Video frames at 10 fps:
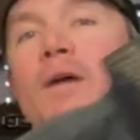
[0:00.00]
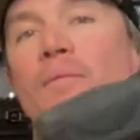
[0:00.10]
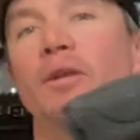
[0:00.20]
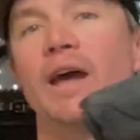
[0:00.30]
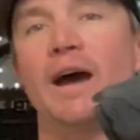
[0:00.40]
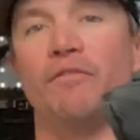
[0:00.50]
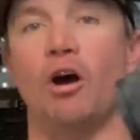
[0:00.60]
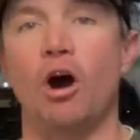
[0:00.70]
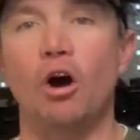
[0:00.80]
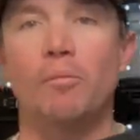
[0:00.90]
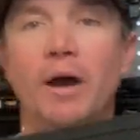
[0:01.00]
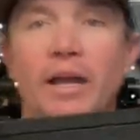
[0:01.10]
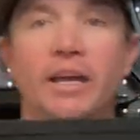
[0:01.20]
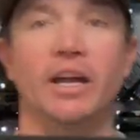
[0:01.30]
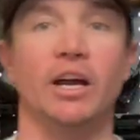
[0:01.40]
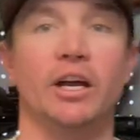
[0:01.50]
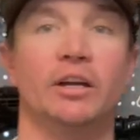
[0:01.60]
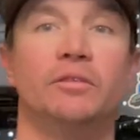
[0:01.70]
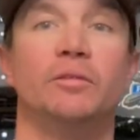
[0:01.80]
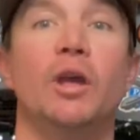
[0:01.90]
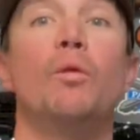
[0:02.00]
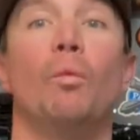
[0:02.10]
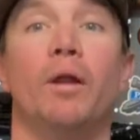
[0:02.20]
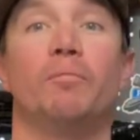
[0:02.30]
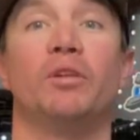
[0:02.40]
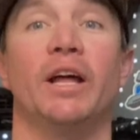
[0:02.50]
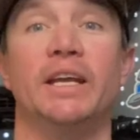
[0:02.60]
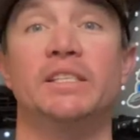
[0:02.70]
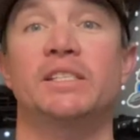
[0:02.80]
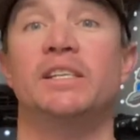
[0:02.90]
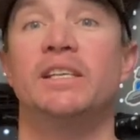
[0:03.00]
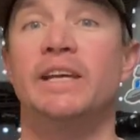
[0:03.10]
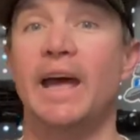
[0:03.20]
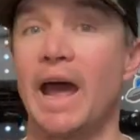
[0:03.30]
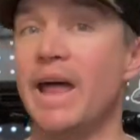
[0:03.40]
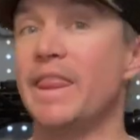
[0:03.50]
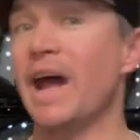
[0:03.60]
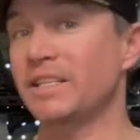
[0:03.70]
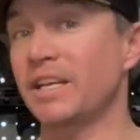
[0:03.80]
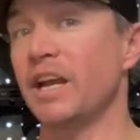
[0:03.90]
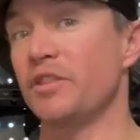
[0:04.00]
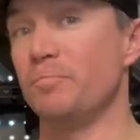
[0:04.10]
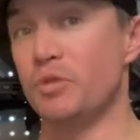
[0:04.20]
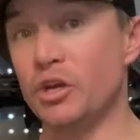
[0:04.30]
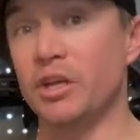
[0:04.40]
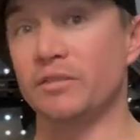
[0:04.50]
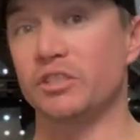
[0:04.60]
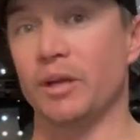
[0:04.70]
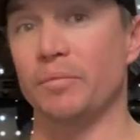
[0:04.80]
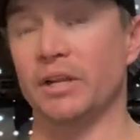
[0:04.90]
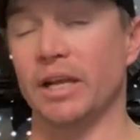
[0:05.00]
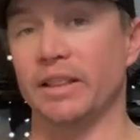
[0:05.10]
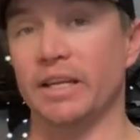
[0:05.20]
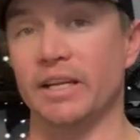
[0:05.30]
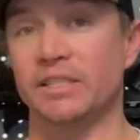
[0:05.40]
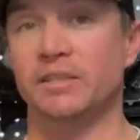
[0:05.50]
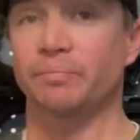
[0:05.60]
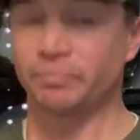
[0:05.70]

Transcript: able to have all my gear in one place. And that's kind of the beauty of something like this.